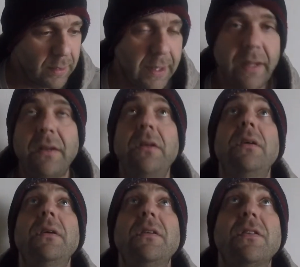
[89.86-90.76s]

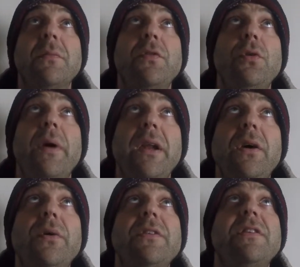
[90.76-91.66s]
And some of you might
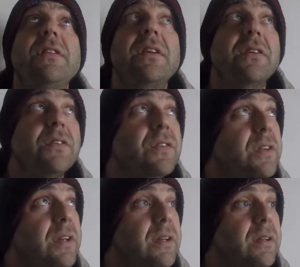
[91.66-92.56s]
notice that there's
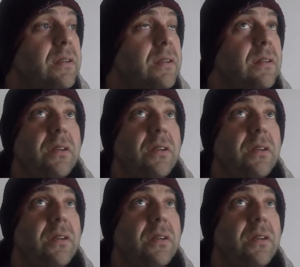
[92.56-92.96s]
a